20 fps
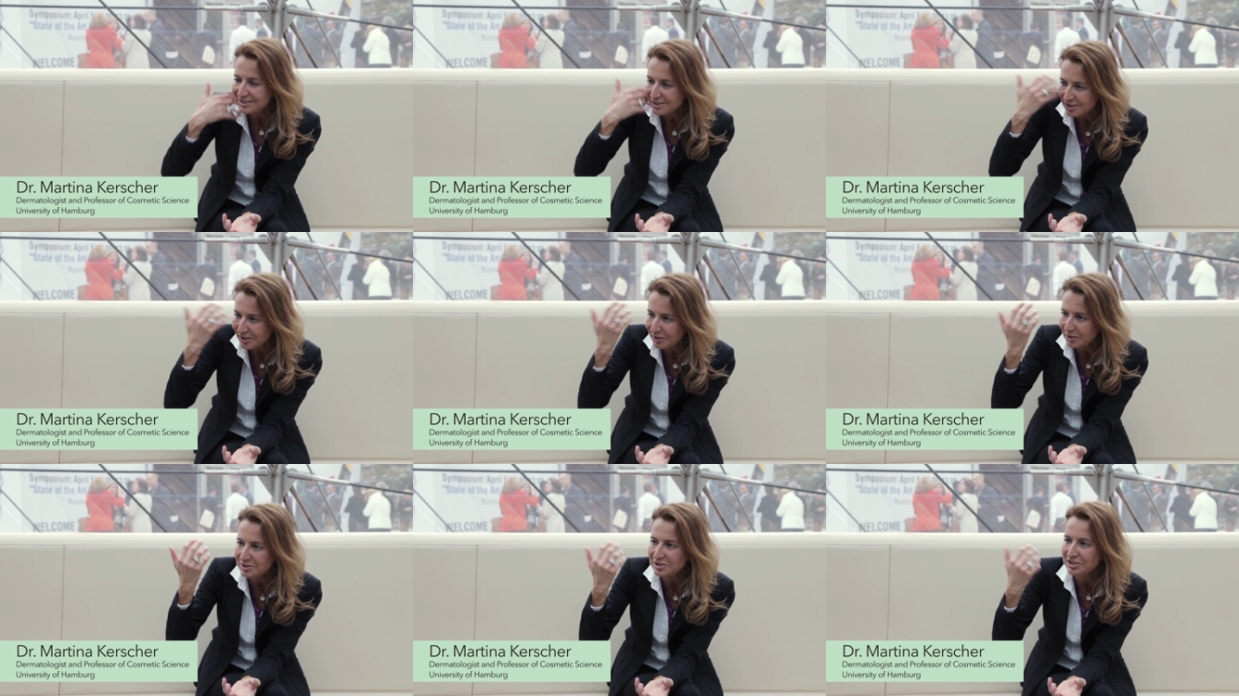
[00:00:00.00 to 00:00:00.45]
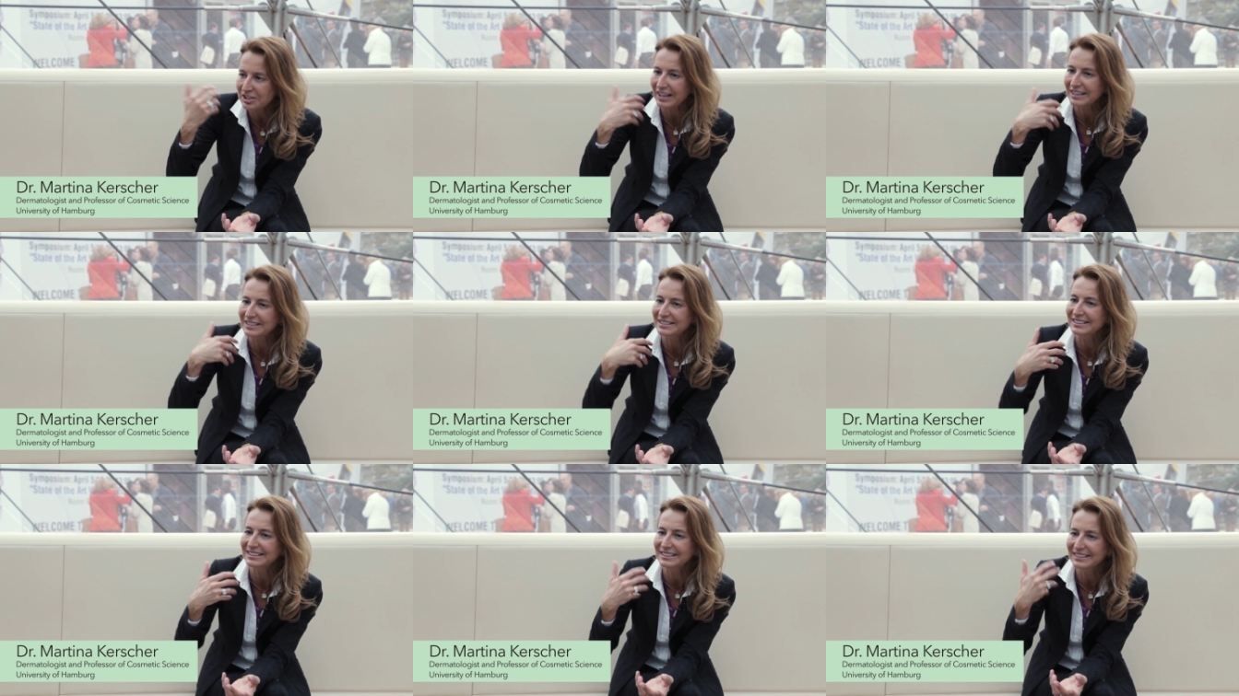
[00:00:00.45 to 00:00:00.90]
don't
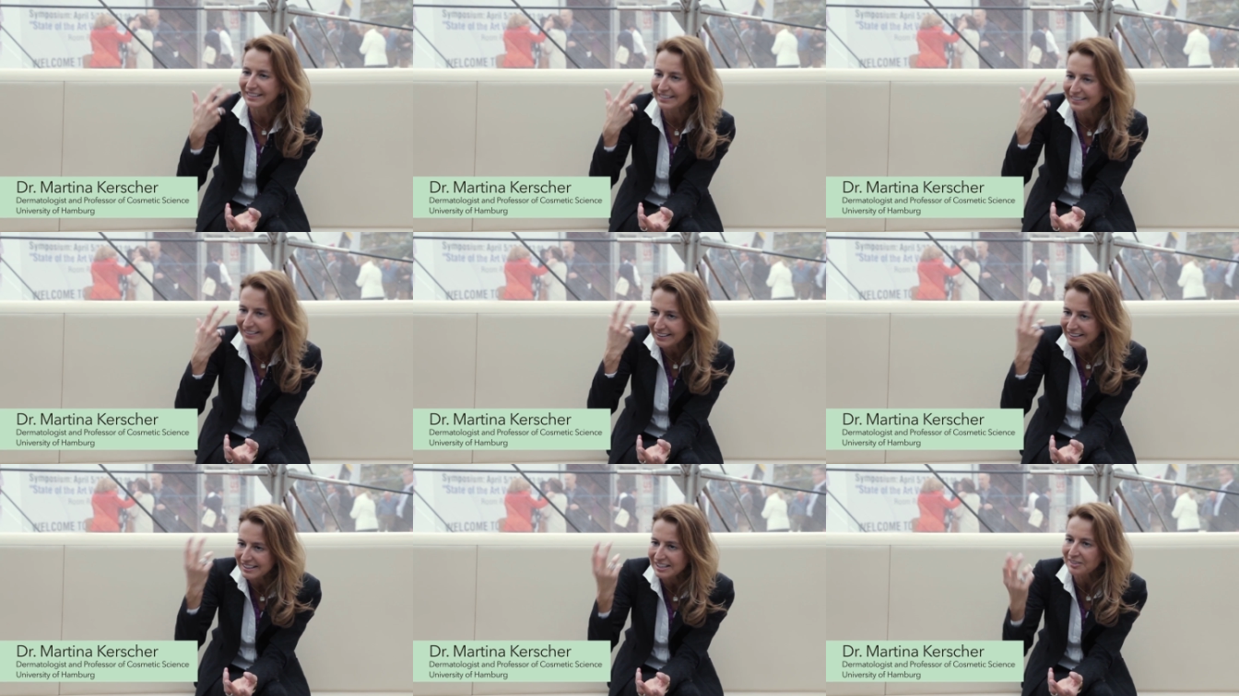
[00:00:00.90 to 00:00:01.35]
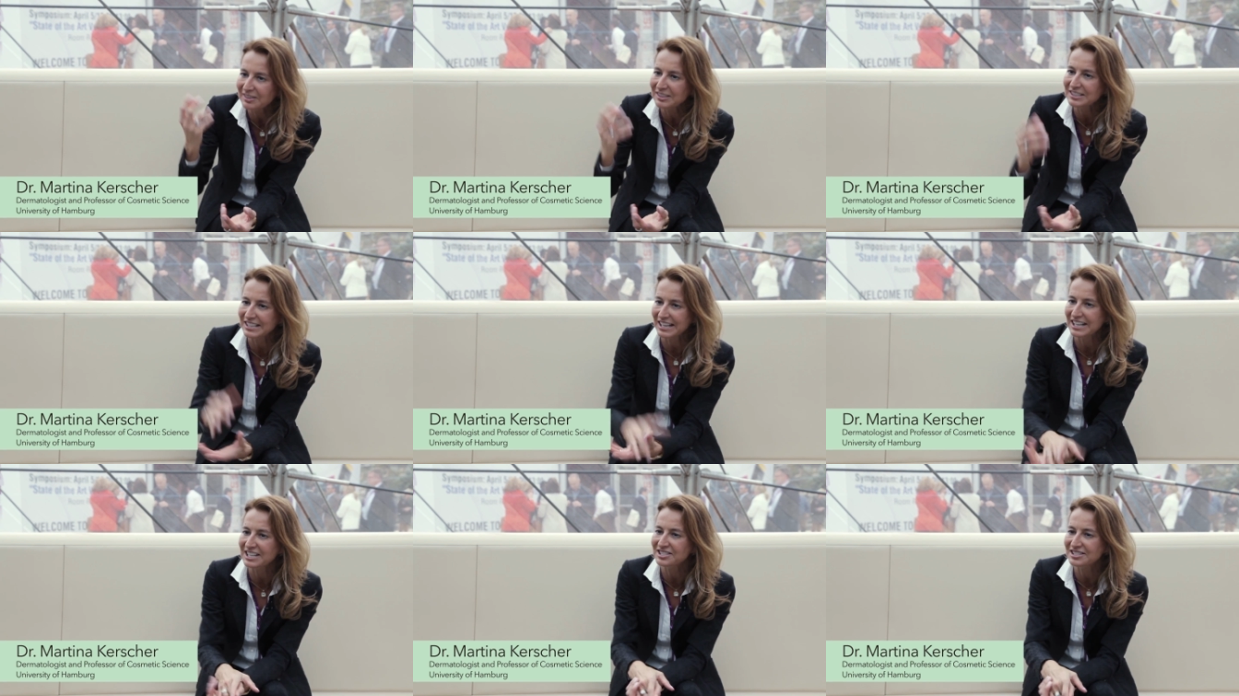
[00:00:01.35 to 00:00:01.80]
getting uh,
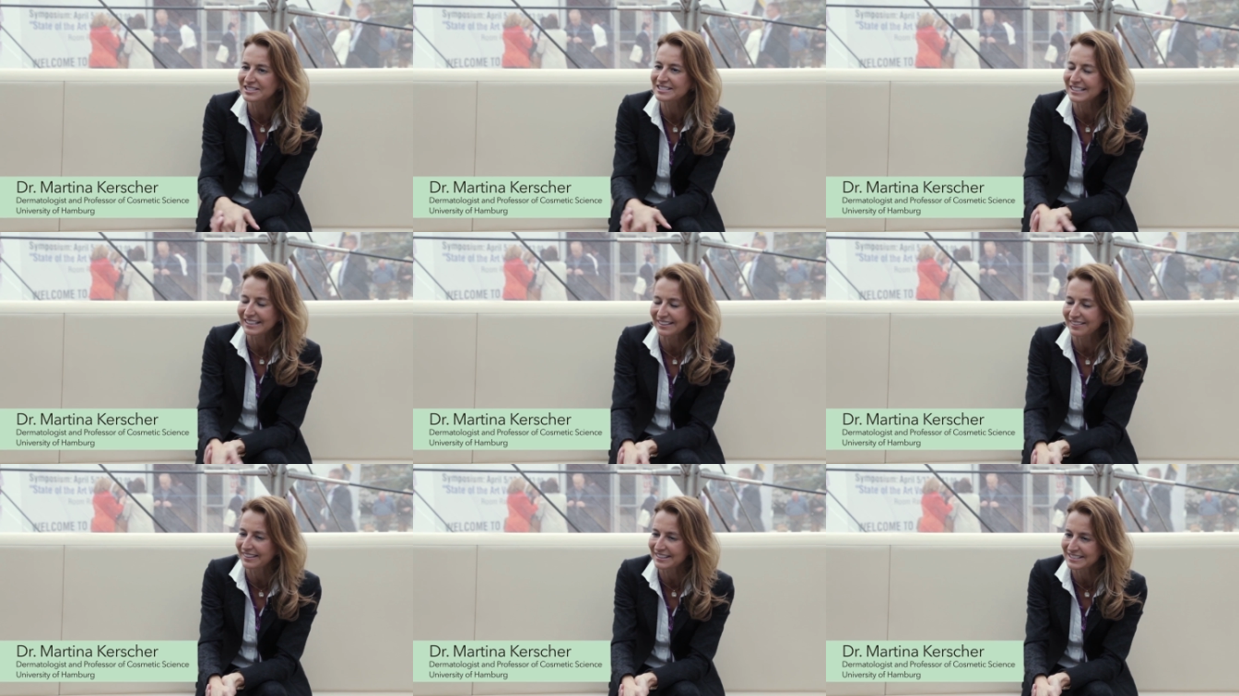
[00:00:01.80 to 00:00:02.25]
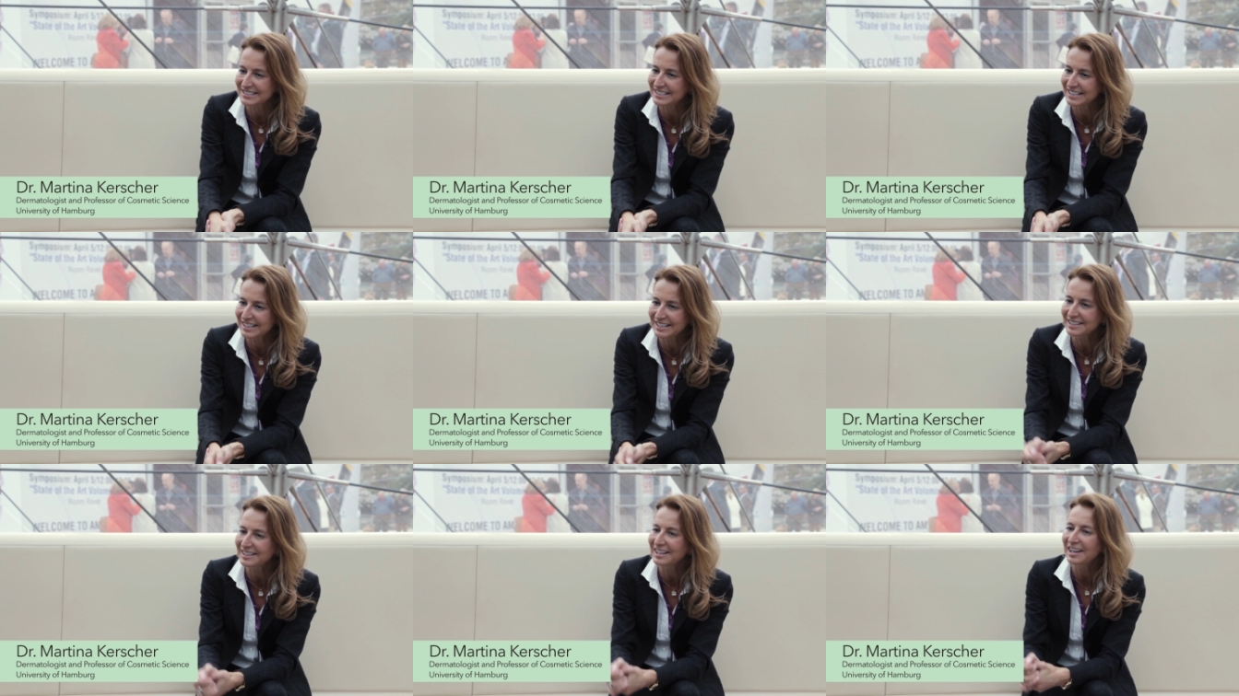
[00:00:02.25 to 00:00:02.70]
irritations at the
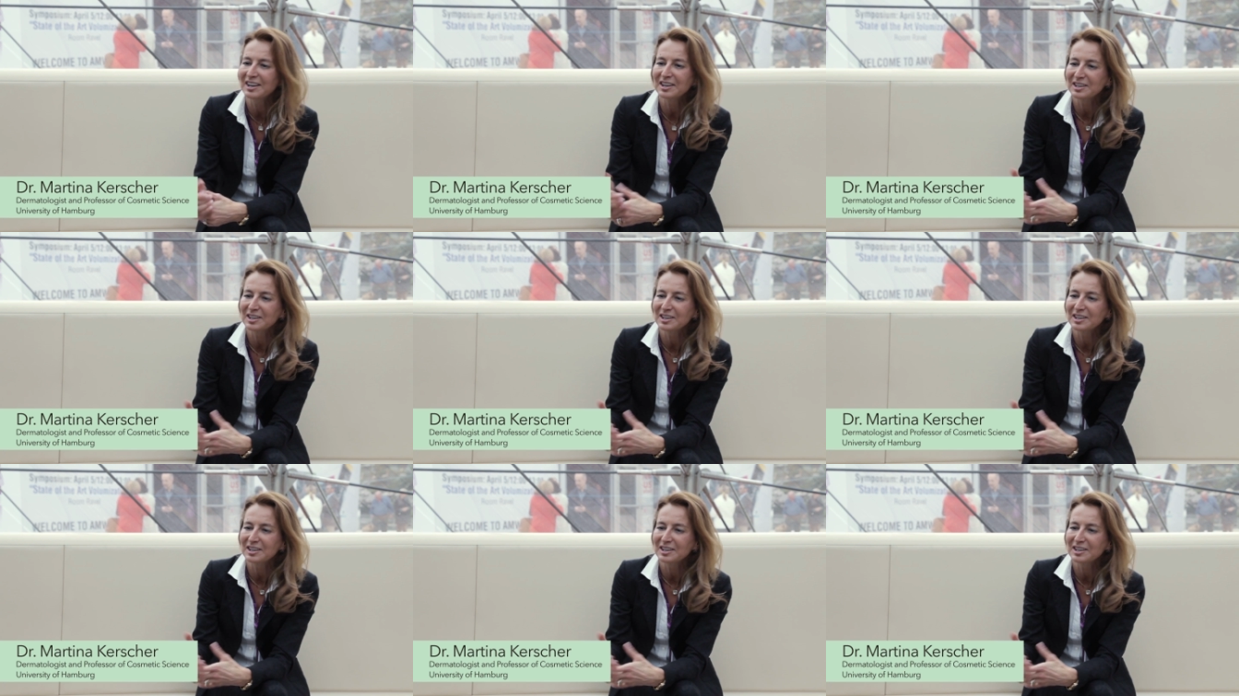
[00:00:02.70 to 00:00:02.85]
skin.